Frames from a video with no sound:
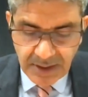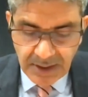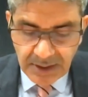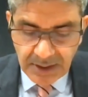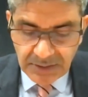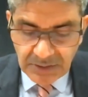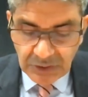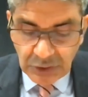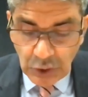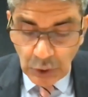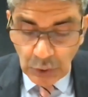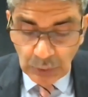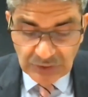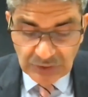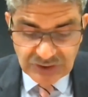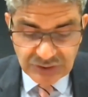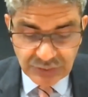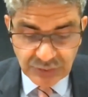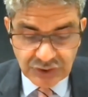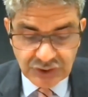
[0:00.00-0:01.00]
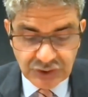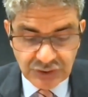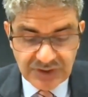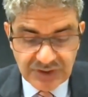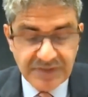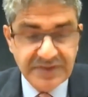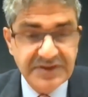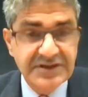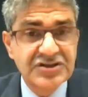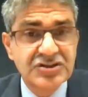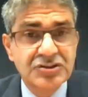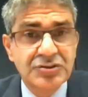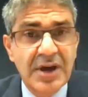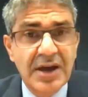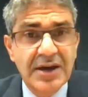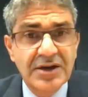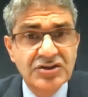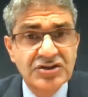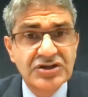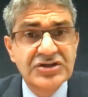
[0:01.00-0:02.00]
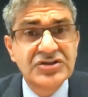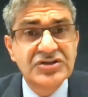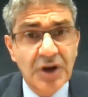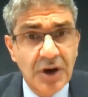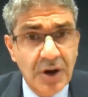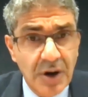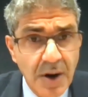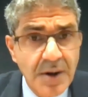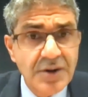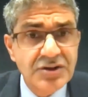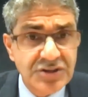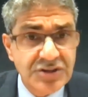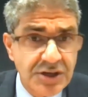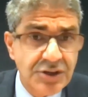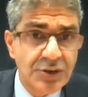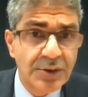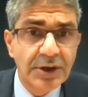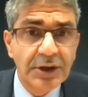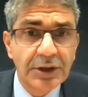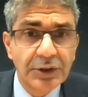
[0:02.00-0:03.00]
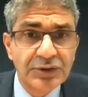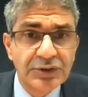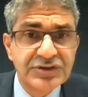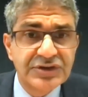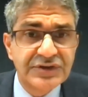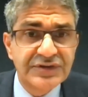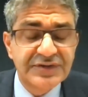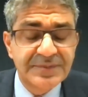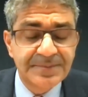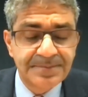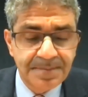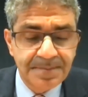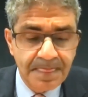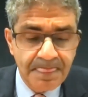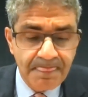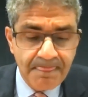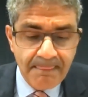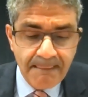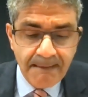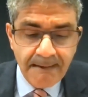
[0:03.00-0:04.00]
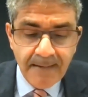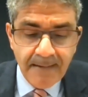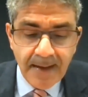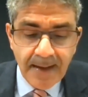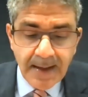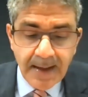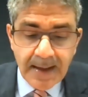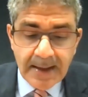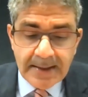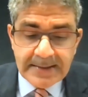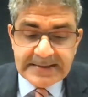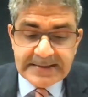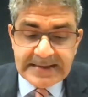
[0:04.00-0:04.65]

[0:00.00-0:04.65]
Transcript: The goal is to ensure that these strategies are gender inclusive. The